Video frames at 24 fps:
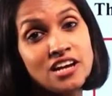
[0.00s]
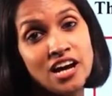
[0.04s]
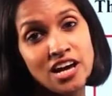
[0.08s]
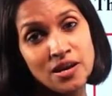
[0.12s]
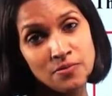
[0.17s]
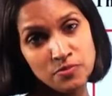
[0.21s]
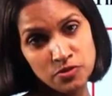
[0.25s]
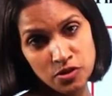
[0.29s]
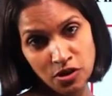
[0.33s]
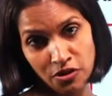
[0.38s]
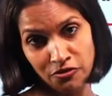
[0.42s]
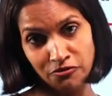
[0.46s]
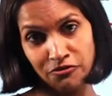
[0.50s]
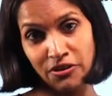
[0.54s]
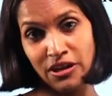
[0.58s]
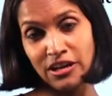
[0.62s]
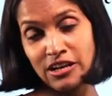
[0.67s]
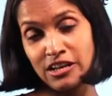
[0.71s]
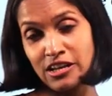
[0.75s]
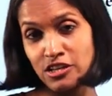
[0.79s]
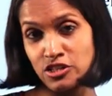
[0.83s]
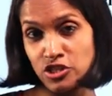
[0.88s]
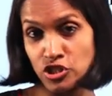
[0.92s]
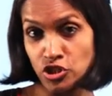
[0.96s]
types of
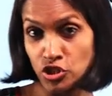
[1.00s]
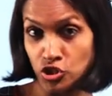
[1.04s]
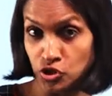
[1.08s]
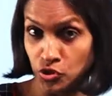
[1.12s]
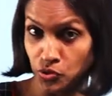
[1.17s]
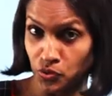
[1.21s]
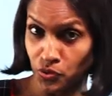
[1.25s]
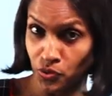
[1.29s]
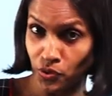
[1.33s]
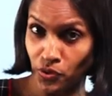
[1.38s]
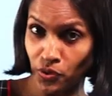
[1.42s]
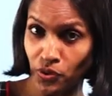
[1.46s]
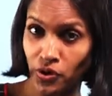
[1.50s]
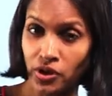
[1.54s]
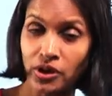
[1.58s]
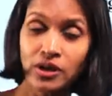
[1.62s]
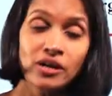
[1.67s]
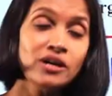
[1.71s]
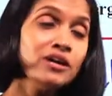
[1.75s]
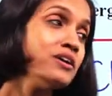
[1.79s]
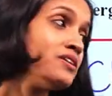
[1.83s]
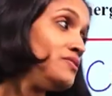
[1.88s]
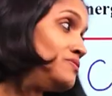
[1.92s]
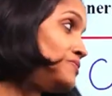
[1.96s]
energy too.
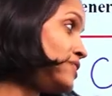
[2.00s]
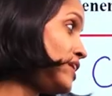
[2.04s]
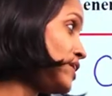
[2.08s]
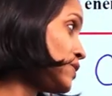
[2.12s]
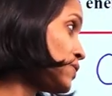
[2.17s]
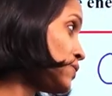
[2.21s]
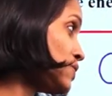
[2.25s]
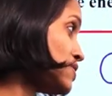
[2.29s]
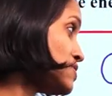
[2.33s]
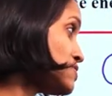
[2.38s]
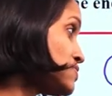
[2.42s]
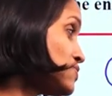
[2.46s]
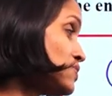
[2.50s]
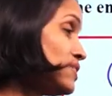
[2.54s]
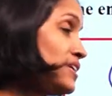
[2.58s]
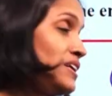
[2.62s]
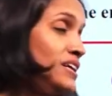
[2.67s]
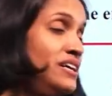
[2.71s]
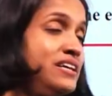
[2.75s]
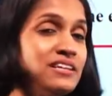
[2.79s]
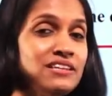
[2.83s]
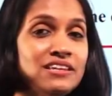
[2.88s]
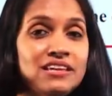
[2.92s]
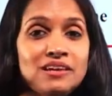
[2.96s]
We are going to
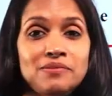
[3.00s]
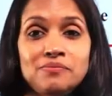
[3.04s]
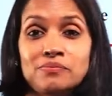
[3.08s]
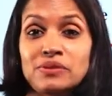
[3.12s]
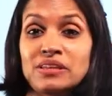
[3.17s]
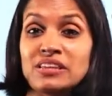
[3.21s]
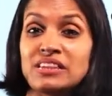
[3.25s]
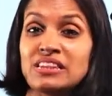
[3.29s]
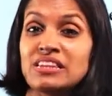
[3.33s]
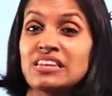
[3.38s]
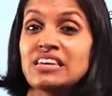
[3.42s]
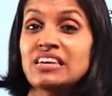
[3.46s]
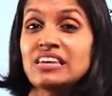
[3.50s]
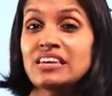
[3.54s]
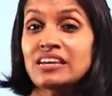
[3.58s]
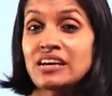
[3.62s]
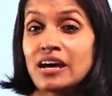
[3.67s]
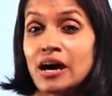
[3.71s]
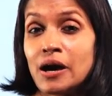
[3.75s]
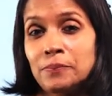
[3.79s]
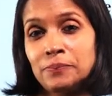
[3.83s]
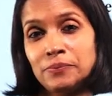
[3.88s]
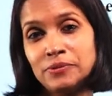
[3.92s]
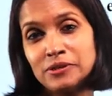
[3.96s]
learn them in the
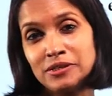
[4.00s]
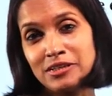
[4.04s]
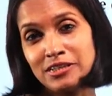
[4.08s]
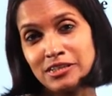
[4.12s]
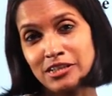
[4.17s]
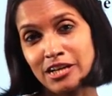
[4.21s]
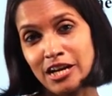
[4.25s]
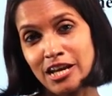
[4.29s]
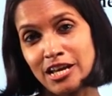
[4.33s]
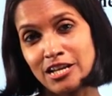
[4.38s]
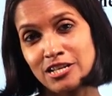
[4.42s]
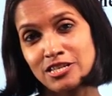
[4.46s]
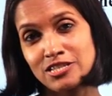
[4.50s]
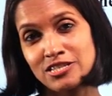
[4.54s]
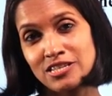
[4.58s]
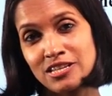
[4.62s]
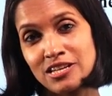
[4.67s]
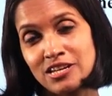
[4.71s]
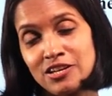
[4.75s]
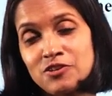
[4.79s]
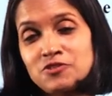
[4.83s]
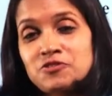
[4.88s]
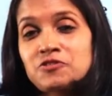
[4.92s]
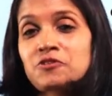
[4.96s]
upper grades.
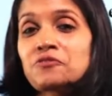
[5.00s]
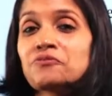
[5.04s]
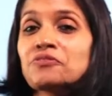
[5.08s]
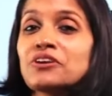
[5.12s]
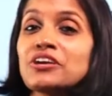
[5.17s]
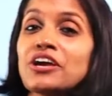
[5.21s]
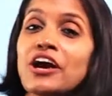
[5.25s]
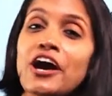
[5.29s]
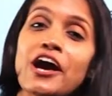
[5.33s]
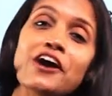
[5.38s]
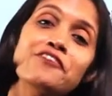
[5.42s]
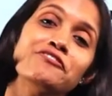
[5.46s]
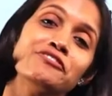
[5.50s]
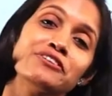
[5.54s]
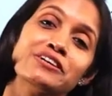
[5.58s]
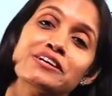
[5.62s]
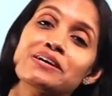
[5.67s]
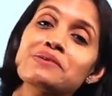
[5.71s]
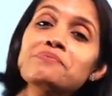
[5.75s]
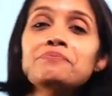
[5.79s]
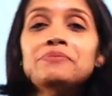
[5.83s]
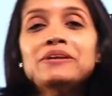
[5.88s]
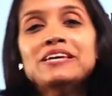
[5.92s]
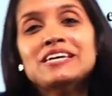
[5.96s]
So we have
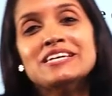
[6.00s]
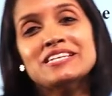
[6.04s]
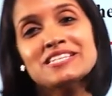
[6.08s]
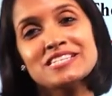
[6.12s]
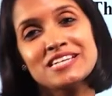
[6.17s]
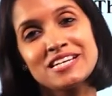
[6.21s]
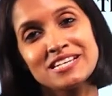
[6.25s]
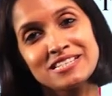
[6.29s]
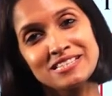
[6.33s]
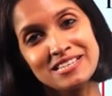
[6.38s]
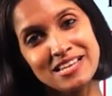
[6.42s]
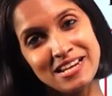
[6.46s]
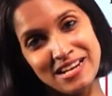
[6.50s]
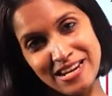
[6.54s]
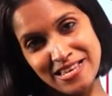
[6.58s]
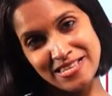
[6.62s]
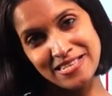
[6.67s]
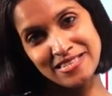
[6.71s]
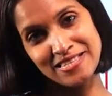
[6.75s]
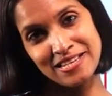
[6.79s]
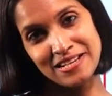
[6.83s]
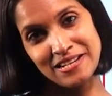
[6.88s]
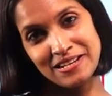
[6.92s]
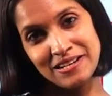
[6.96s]
completed the
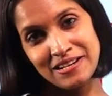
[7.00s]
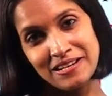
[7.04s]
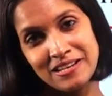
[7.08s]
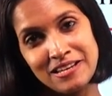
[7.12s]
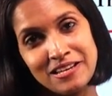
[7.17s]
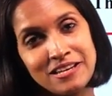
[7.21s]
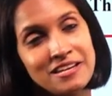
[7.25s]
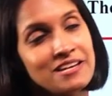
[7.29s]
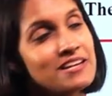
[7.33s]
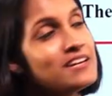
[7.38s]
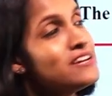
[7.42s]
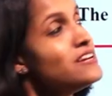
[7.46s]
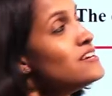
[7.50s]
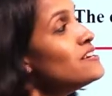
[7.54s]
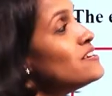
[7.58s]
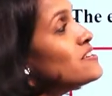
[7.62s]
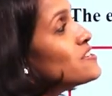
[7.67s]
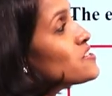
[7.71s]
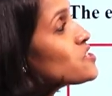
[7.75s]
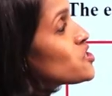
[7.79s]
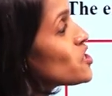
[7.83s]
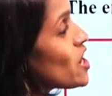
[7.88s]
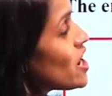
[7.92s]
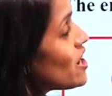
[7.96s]
lesson.
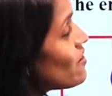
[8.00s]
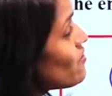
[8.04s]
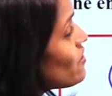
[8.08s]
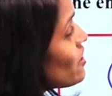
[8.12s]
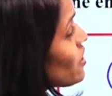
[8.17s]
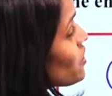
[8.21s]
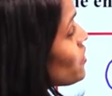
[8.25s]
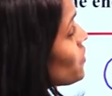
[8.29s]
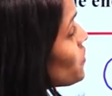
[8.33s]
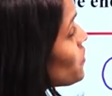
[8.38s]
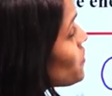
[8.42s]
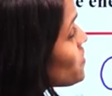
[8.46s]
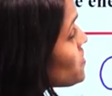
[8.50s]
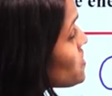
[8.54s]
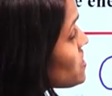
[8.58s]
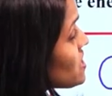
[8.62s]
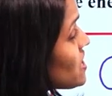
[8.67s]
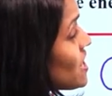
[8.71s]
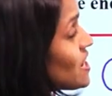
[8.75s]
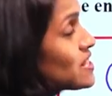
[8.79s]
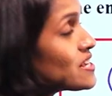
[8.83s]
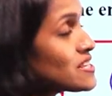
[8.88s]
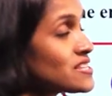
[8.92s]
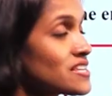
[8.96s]
Shall we go
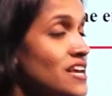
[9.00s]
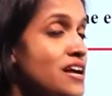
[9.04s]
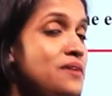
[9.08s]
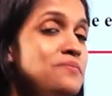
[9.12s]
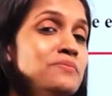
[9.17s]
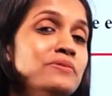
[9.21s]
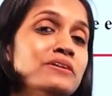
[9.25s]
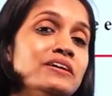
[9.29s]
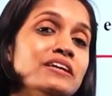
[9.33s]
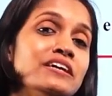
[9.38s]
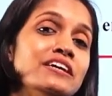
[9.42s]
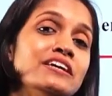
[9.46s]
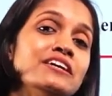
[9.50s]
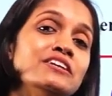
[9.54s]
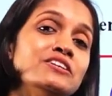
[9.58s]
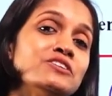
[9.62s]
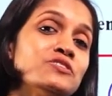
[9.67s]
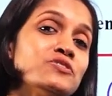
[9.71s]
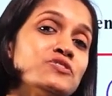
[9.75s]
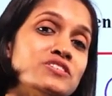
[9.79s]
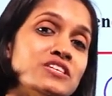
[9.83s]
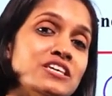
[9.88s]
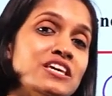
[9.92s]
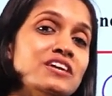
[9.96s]
see the summary to
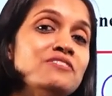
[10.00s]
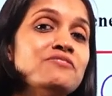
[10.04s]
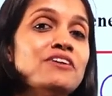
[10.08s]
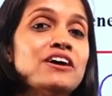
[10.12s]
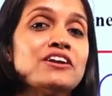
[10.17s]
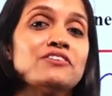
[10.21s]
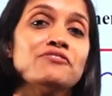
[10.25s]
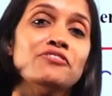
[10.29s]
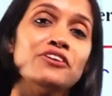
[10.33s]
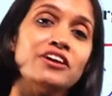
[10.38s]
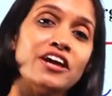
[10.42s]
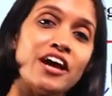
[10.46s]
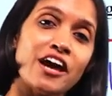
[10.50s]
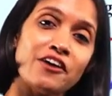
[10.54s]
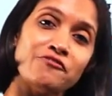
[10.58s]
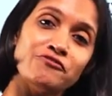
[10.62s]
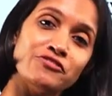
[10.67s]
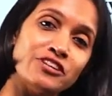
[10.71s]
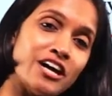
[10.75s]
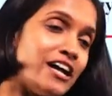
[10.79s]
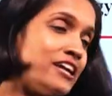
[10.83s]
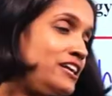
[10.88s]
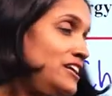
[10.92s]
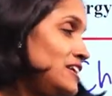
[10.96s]
see what we have
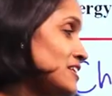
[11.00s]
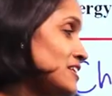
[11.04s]
done